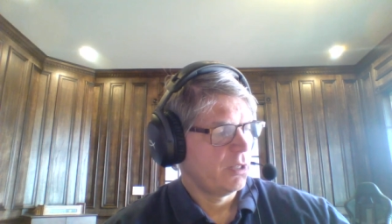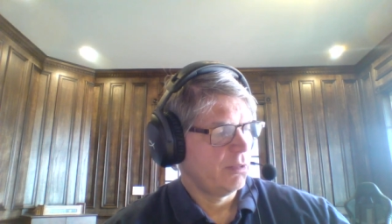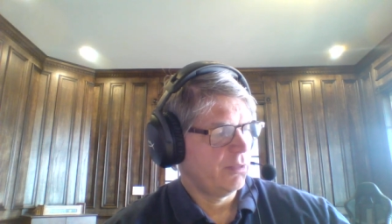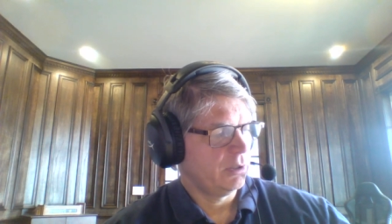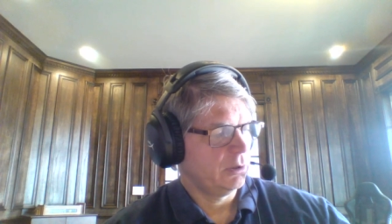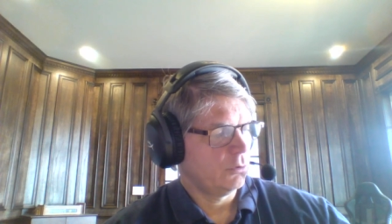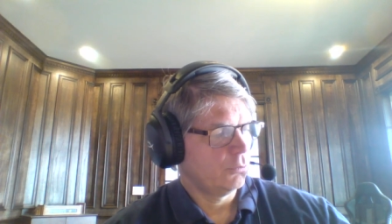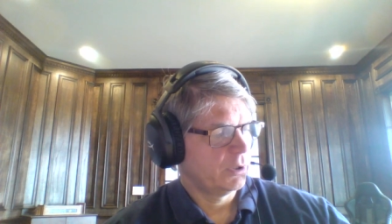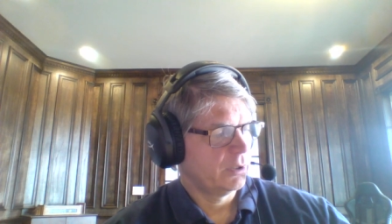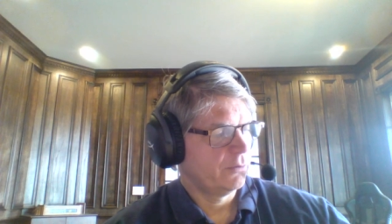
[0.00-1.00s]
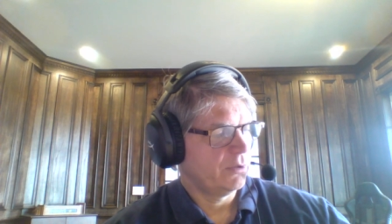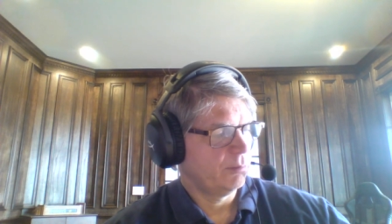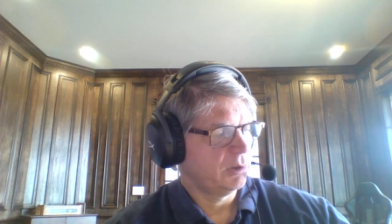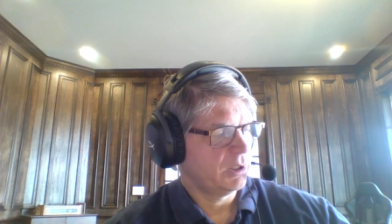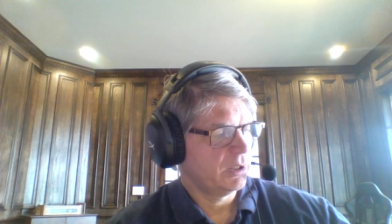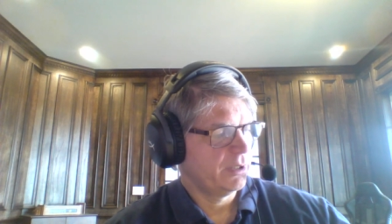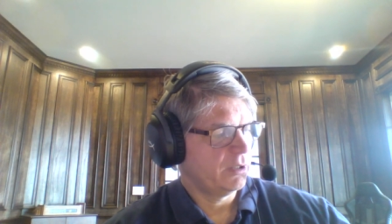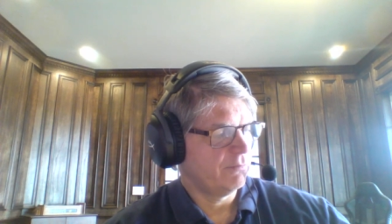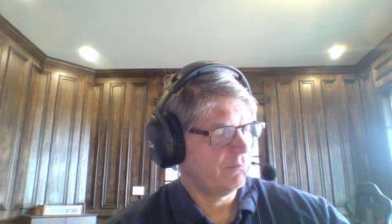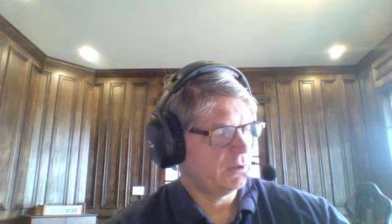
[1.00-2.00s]
The lower the blood
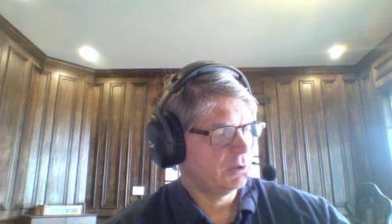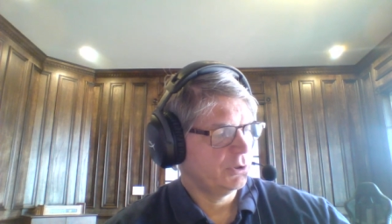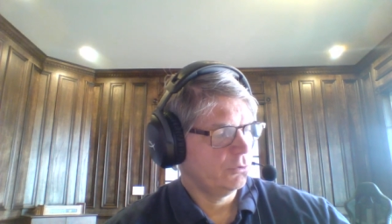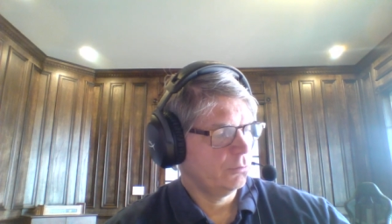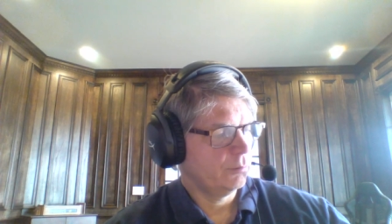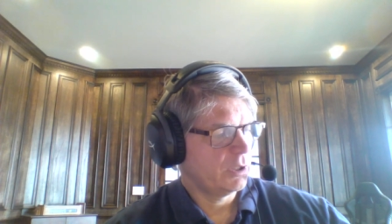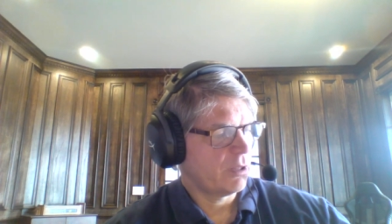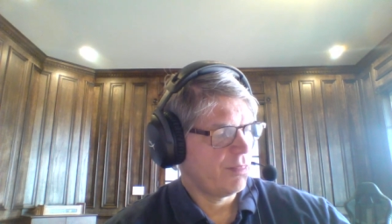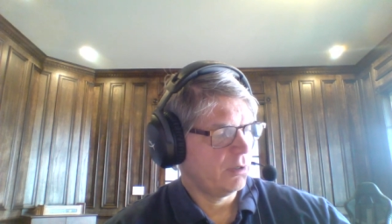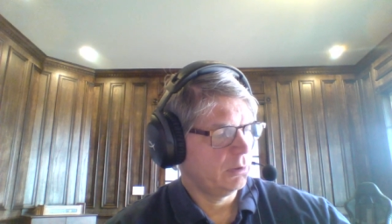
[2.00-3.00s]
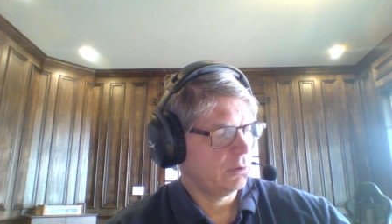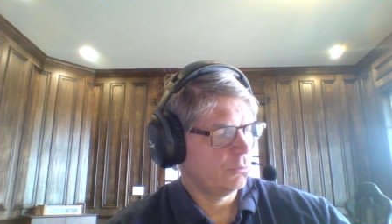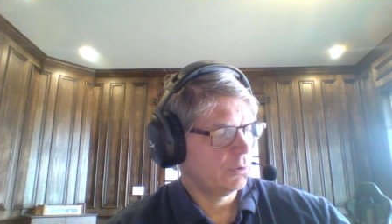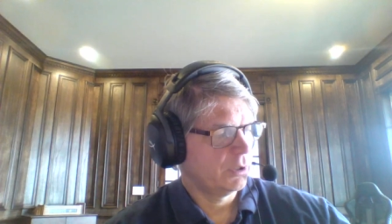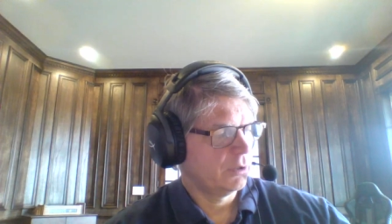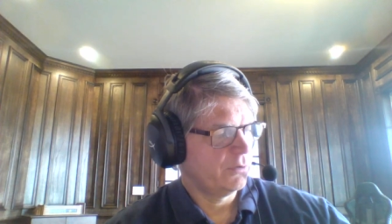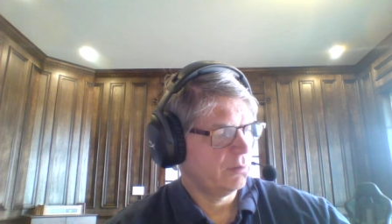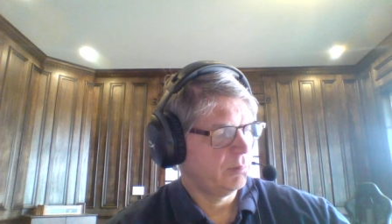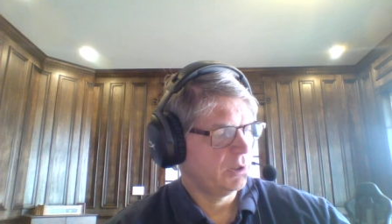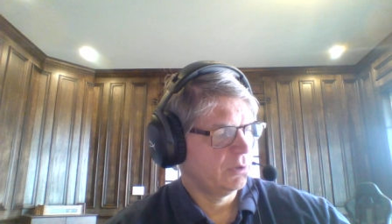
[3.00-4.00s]
volume, the lower
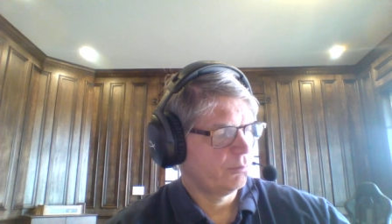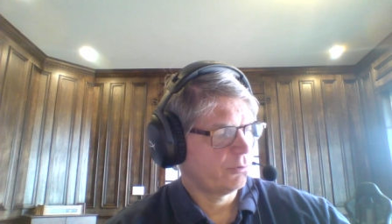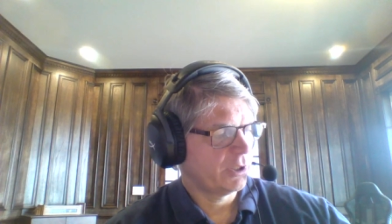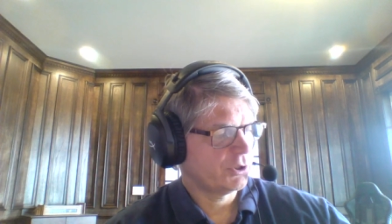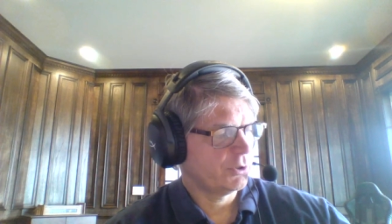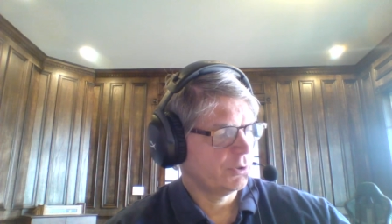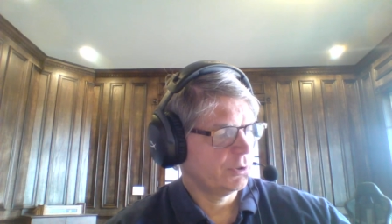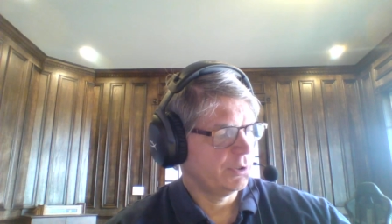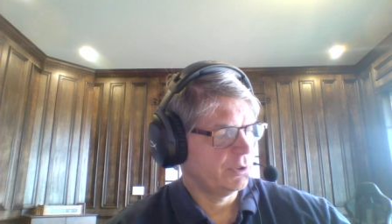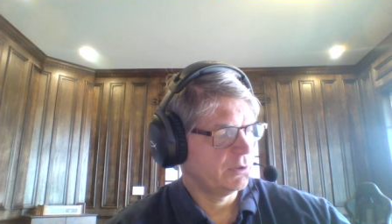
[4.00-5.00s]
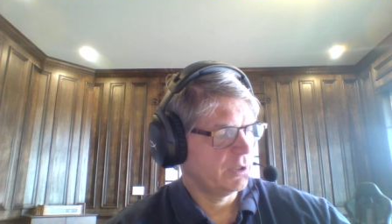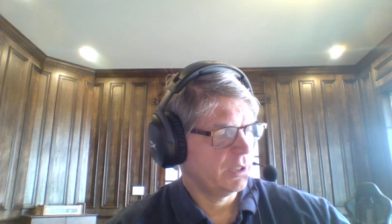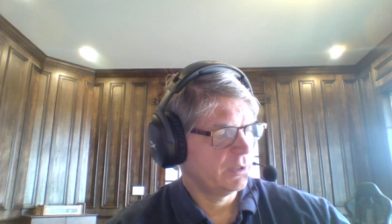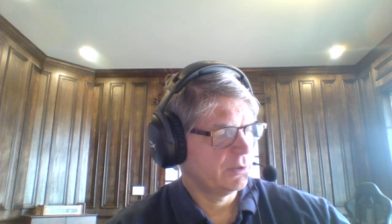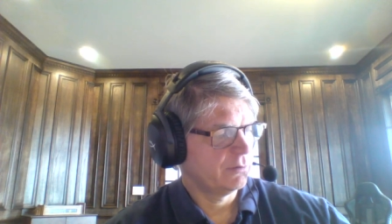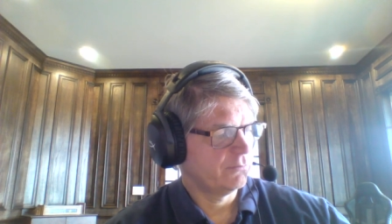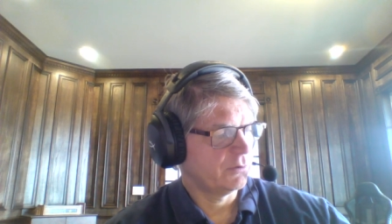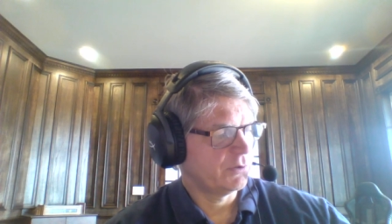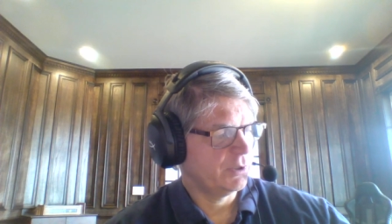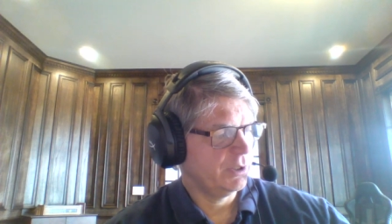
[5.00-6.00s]
the blood pressure is the answer for
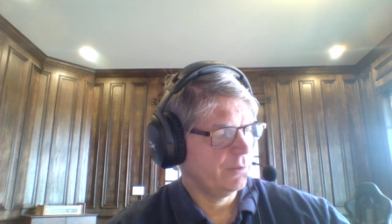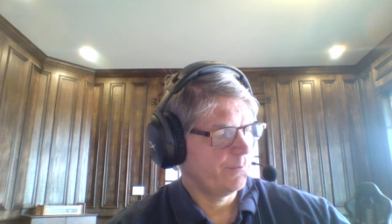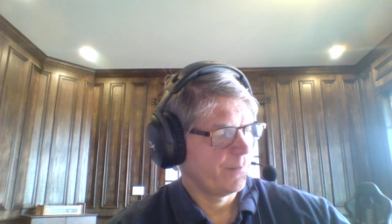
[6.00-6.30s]
C.